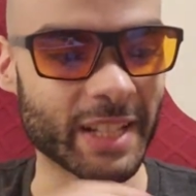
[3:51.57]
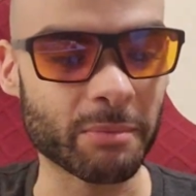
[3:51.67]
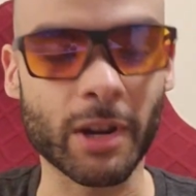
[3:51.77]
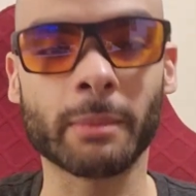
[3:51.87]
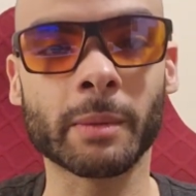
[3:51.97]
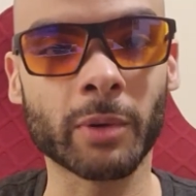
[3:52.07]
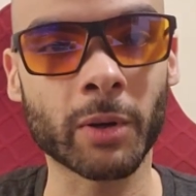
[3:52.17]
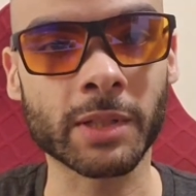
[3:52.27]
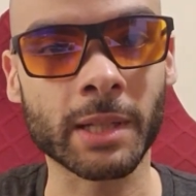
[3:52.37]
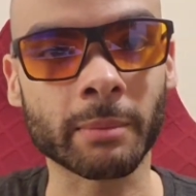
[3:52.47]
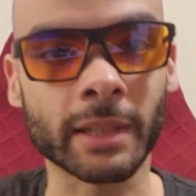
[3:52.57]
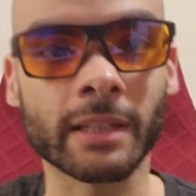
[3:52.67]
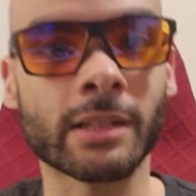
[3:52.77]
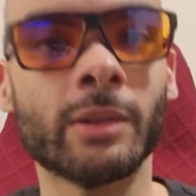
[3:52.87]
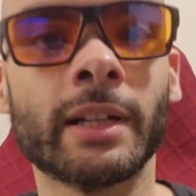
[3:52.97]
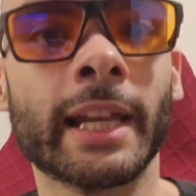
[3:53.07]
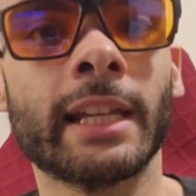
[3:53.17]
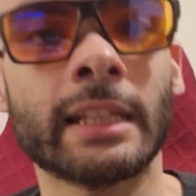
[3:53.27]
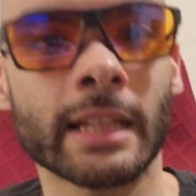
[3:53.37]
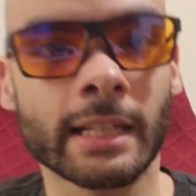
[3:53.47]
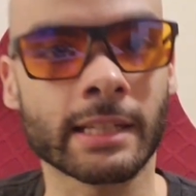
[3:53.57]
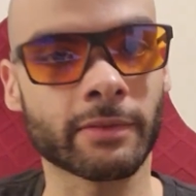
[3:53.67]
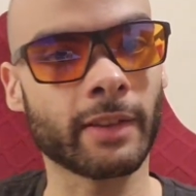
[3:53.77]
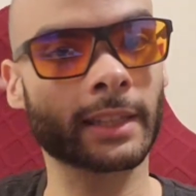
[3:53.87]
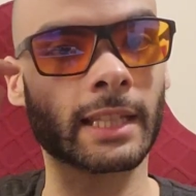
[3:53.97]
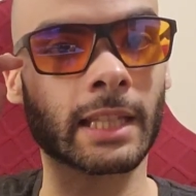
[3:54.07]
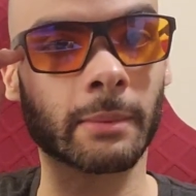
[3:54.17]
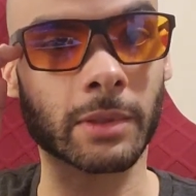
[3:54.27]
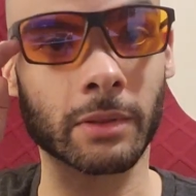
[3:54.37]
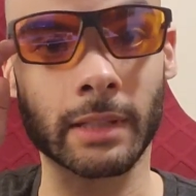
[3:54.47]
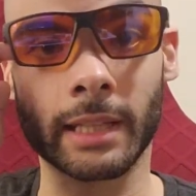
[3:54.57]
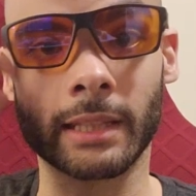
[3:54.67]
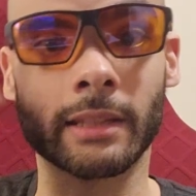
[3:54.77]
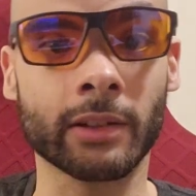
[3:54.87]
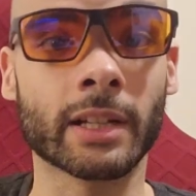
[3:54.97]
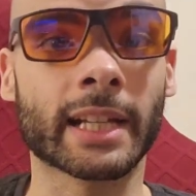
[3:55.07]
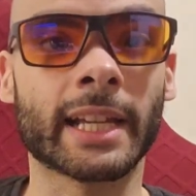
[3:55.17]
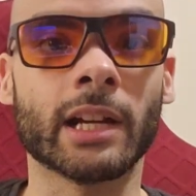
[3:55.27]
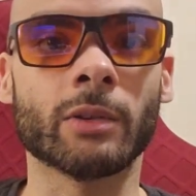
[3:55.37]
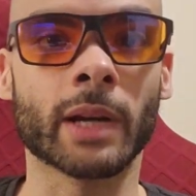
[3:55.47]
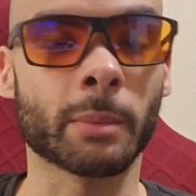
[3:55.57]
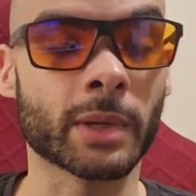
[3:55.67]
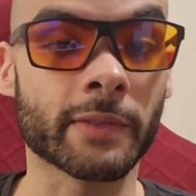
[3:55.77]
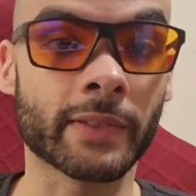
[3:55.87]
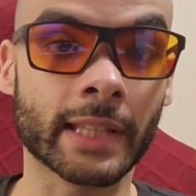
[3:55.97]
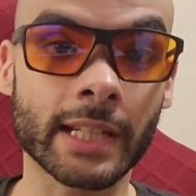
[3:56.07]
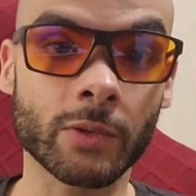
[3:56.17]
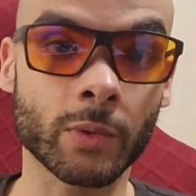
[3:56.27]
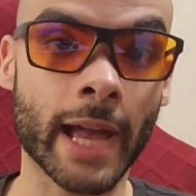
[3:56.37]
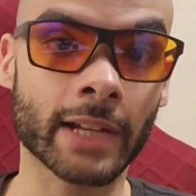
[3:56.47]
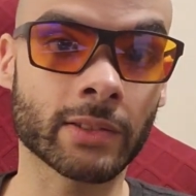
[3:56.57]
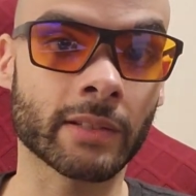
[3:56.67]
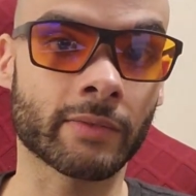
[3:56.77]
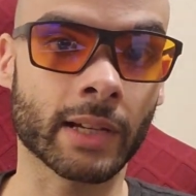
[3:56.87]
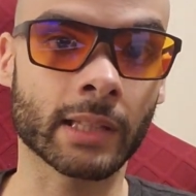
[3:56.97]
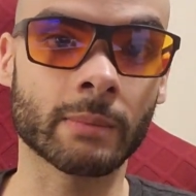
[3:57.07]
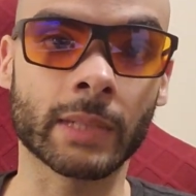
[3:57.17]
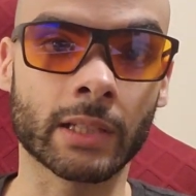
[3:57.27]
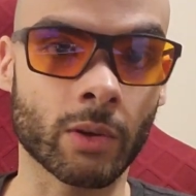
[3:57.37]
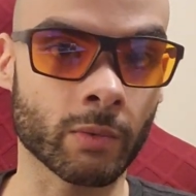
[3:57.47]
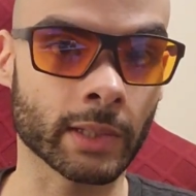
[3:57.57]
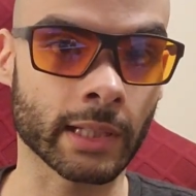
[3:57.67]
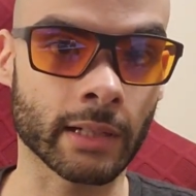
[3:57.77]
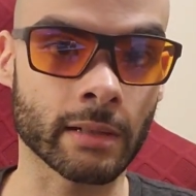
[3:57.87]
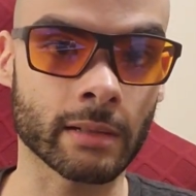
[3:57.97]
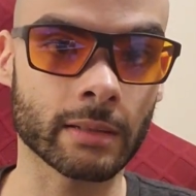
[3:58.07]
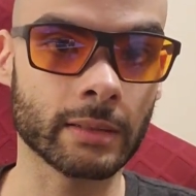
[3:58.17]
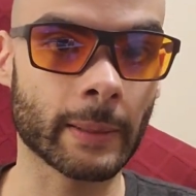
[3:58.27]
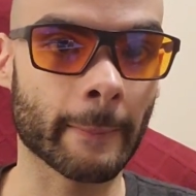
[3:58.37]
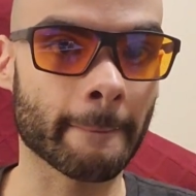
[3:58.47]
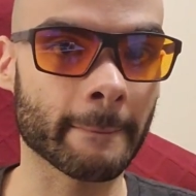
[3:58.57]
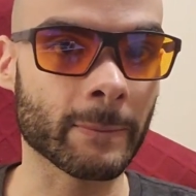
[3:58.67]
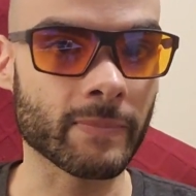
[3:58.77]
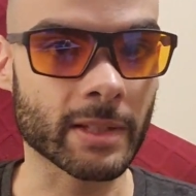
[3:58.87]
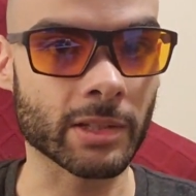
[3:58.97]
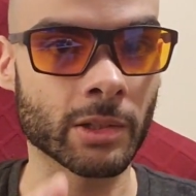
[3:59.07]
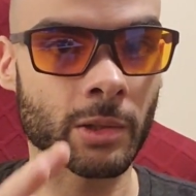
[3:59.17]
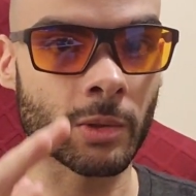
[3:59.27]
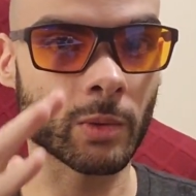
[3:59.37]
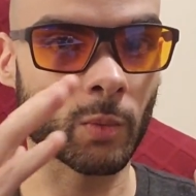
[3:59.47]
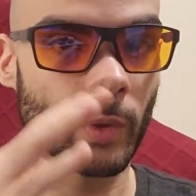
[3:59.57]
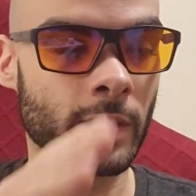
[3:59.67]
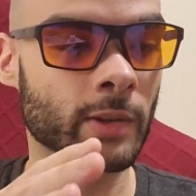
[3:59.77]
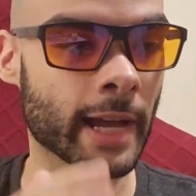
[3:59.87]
probably broke something. So again, it's affecting them, so then they're going to care, right? But if it doesn't actually affect them, they don't really care. So when you're